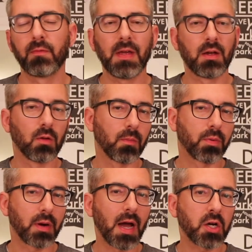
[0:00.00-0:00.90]
vehicle
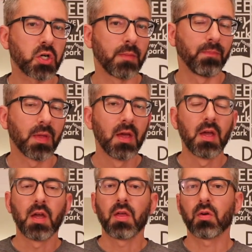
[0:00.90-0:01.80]
production,
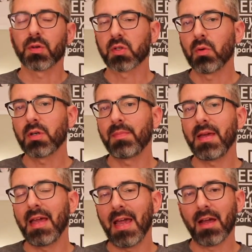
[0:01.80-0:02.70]
there is going to
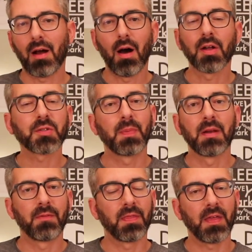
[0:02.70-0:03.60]
be a cost
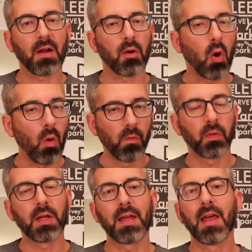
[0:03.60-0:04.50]
benefit there, and
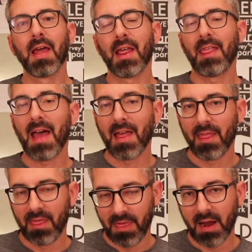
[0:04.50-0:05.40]
hopefully that
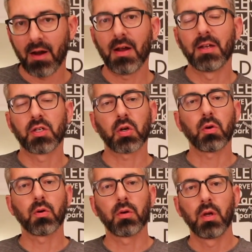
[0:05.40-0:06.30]
there in
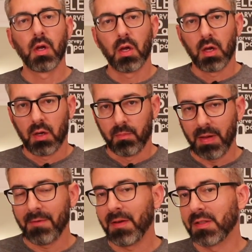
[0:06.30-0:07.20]
turn
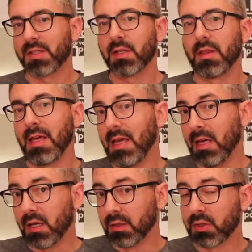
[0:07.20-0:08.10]
benefits the
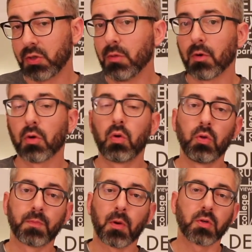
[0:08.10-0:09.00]
consumer
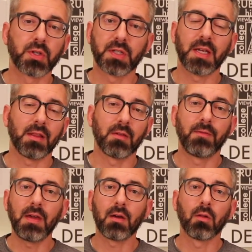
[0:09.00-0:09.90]
who's purchasing the
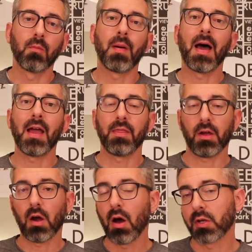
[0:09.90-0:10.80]
vehicle by the
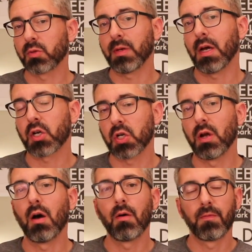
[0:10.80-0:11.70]
cost reduction
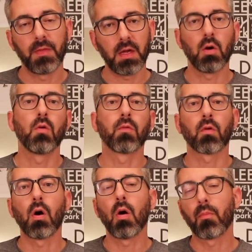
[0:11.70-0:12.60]
of the
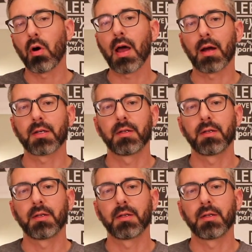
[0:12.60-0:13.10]
overall product.